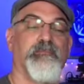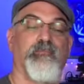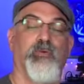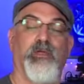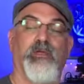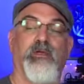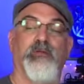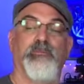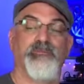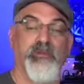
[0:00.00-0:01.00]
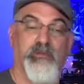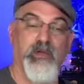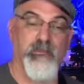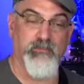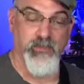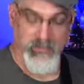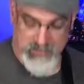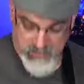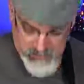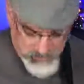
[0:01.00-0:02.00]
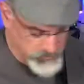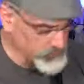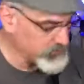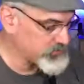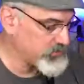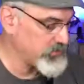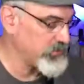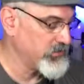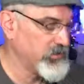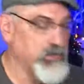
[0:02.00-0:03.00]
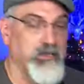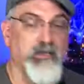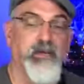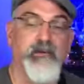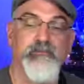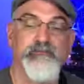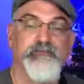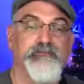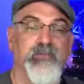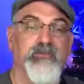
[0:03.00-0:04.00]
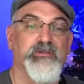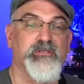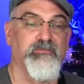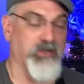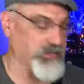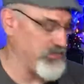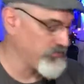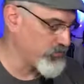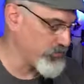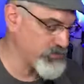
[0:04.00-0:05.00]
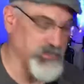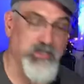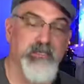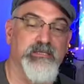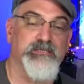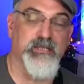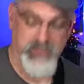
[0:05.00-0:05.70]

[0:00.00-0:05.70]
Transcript: working 100% right, but it's a cool guitar. I've actually never had an import guitar like this that